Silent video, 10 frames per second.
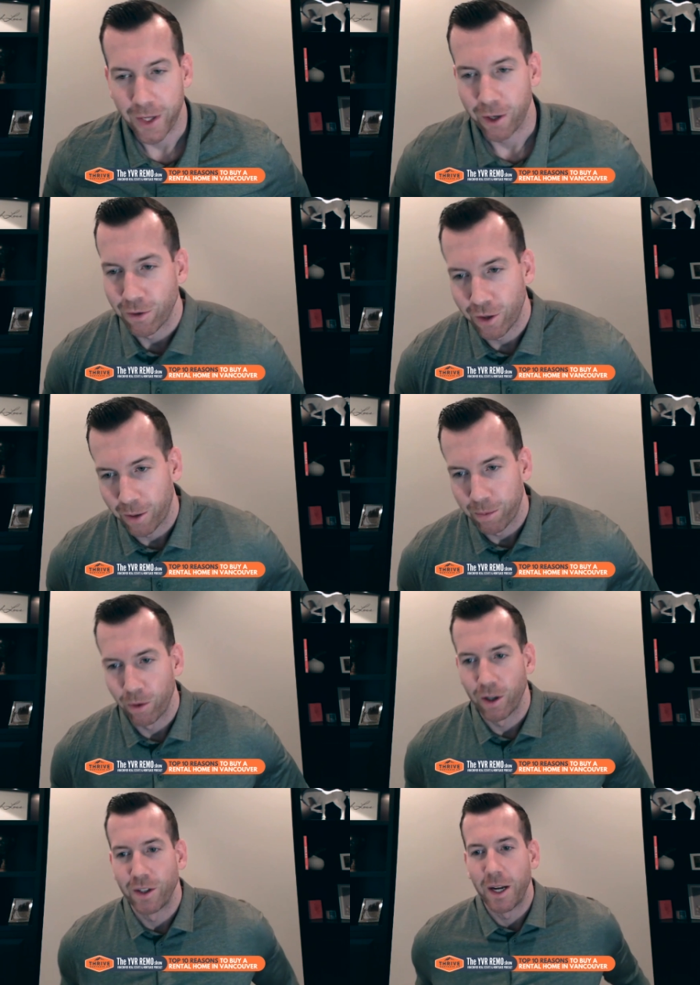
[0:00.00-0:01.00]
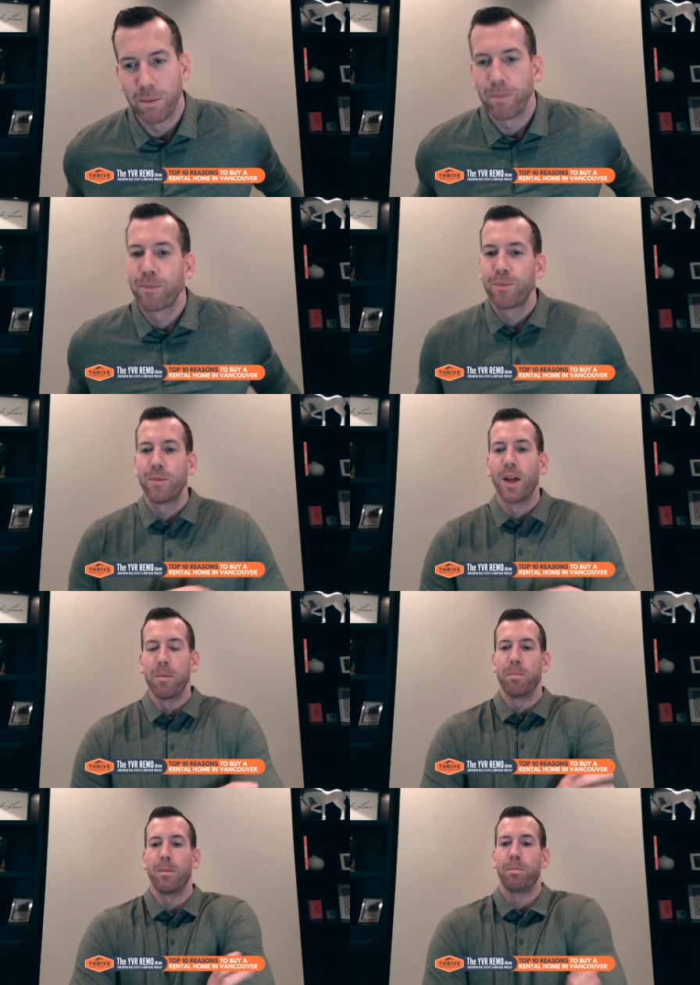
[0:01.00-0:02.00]
stockbroker type
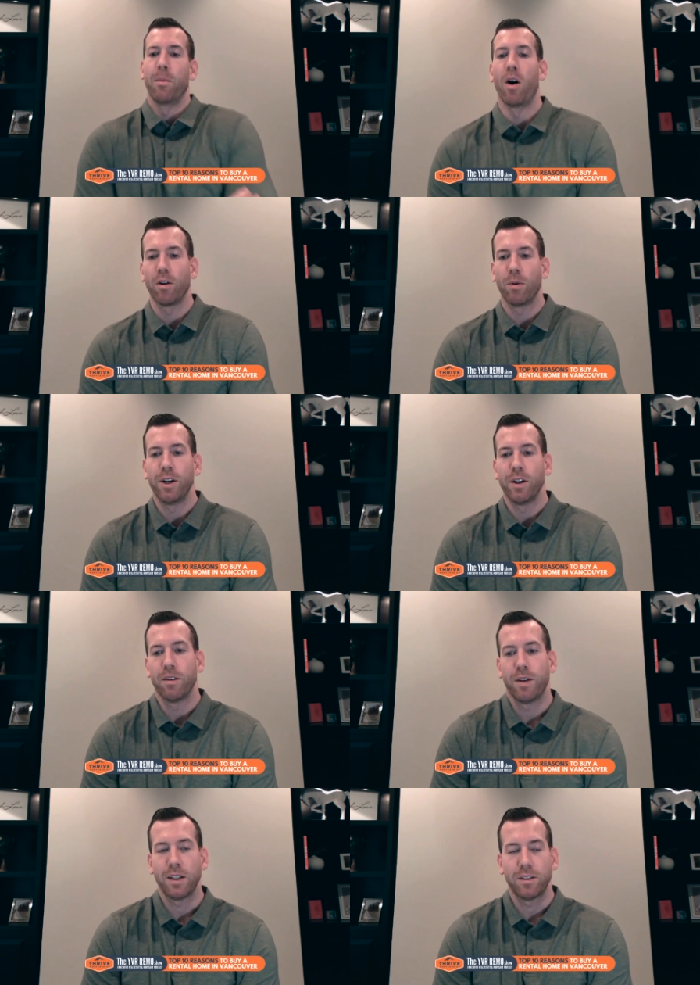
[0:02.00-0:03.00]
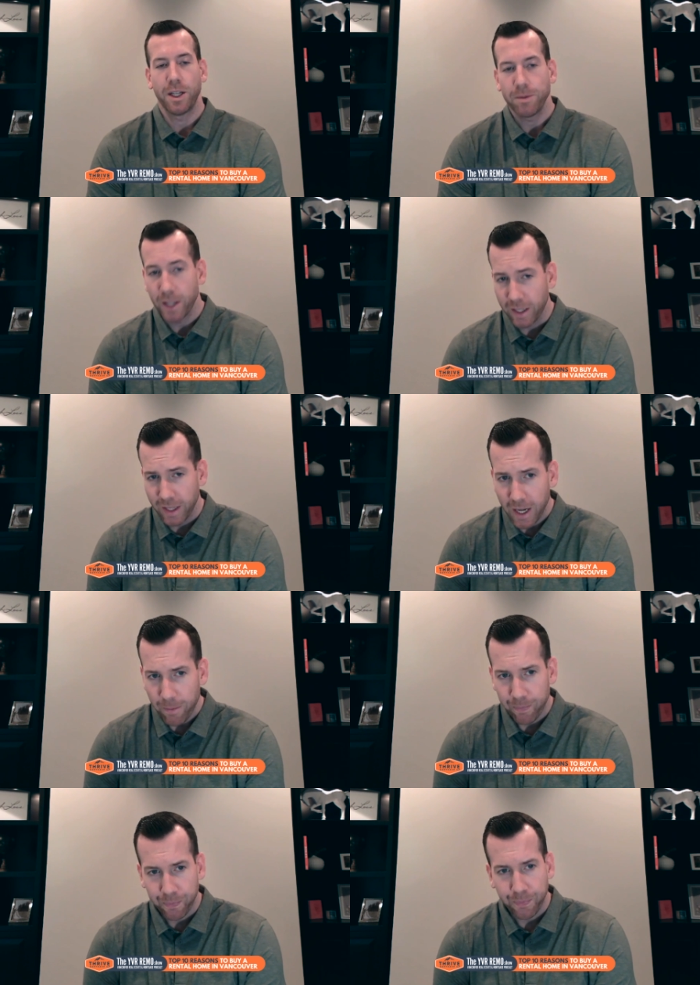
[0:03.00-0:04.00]
model when you're investing like that.